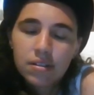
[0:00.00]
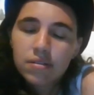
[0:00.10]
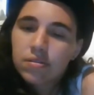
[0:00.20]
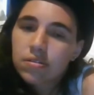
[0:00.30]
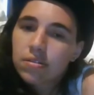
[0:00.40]

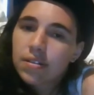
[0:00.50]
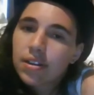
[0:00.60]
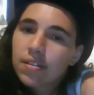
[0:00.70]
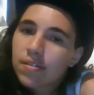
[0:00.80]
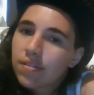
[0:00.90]

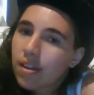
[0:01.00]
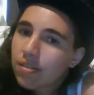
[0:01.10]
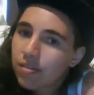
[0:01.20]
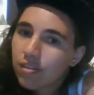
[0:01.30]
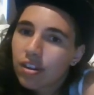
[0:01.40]
Dorian
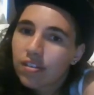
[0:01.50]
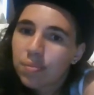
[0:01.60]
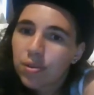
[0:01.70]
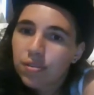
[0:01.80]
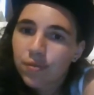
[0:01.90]
says she is
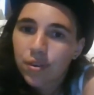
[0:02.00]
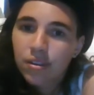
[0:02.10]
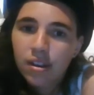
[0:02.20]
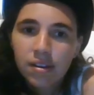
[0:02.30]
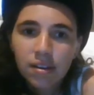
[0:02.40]

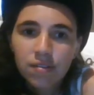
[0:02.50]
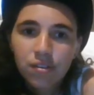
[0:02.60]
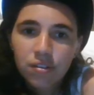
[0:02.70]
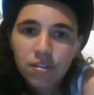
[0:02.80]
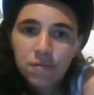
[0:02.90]
beautiful, and he is
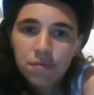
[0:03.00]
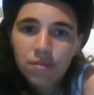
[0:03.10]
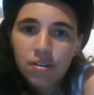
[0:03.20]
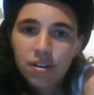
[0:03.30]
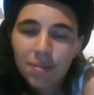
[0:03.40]
not often
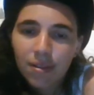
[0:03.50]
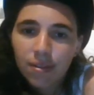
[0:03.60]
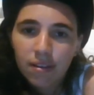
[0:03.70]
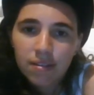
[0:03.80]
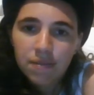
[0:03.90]
wrong about
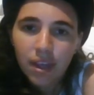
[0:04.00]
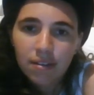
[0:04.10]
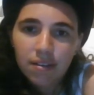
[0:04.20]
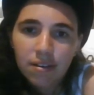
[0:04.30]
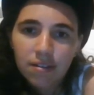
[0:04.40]
things of
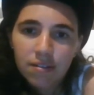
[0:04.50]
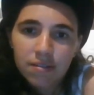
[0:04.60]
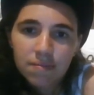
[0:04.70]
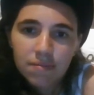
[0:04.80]
that kind.